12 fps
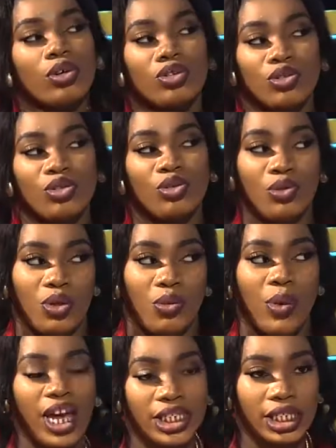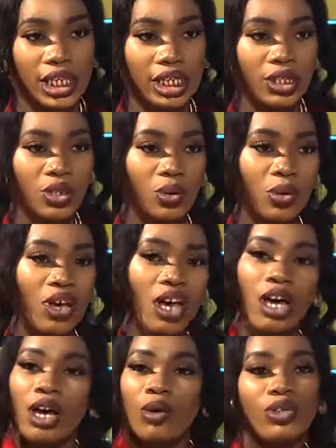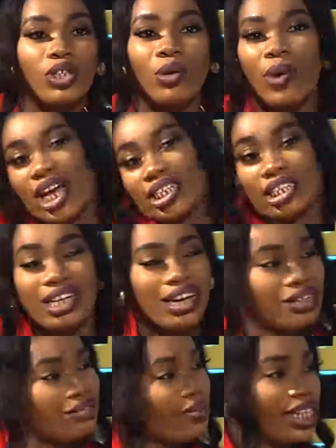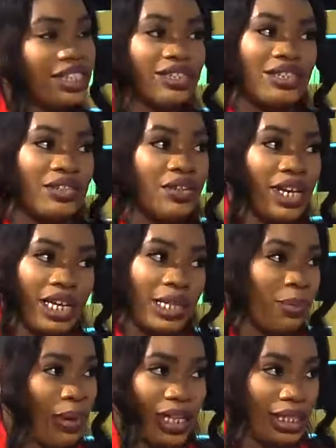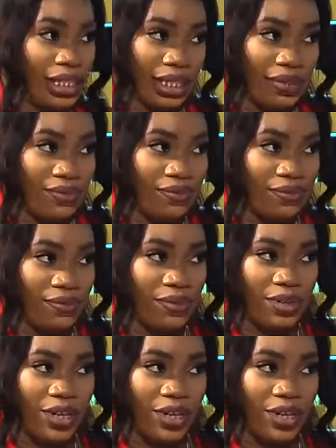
lot to do with a white shirt. So with your white shirt. And white shirt is not expensive. You can find it